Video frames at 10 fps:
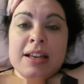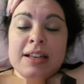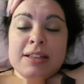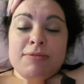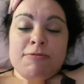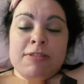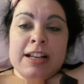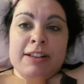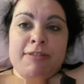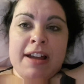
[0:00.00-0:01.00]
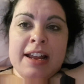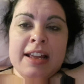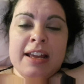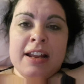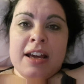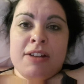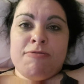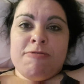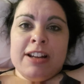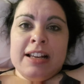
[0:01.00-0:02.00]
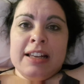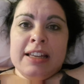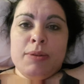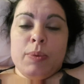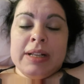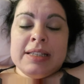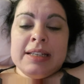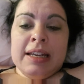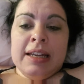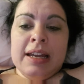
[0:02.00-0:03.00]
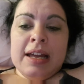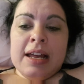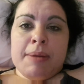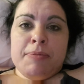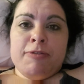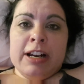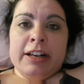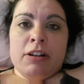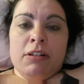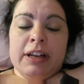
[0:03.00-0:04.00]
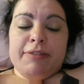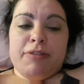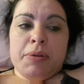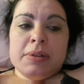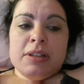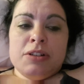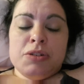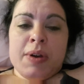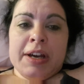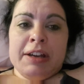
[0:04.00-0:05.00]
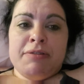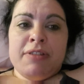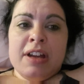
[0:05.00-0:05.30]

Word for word: It's really raining and really windy. I'm really not looking forward to the drive.